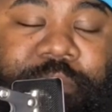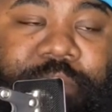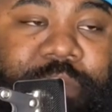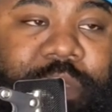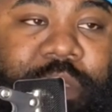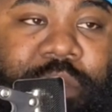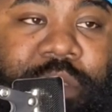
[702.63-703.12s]

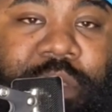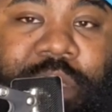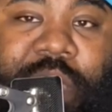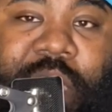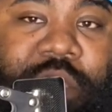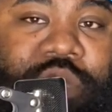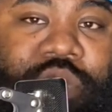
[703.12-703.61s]
You just
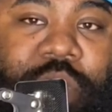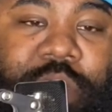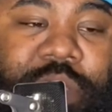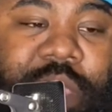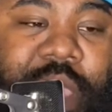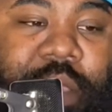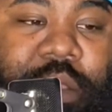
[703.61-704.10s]
got to
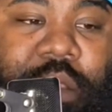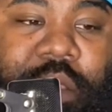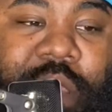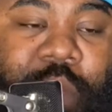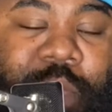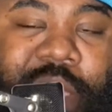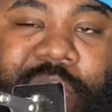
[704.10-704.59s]
trust that, you know,
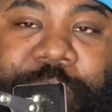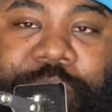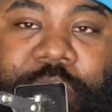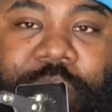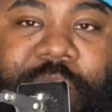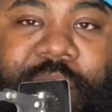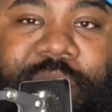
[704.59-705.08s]
they wake up
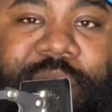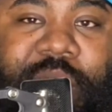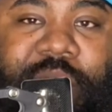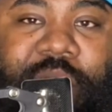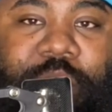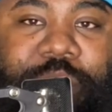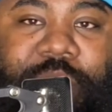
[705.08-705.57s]
on the right
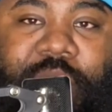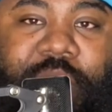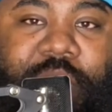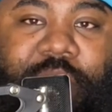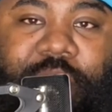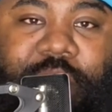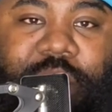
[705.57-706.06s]
side of the bed
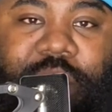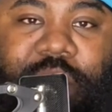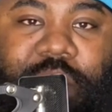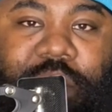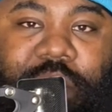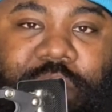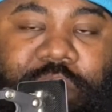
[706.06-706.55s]
and
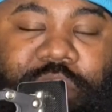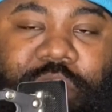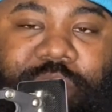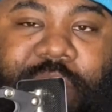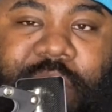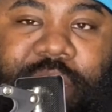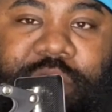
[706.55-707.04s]
then do the
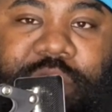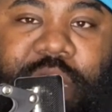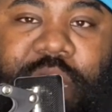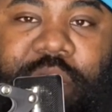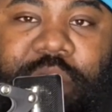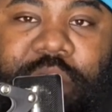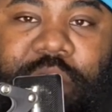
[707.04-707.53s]
right
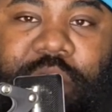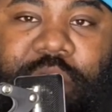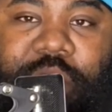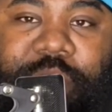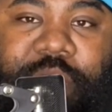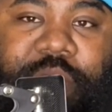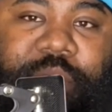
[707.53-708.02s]
shit. You know
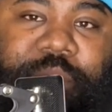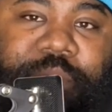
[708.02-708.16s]
what I mean?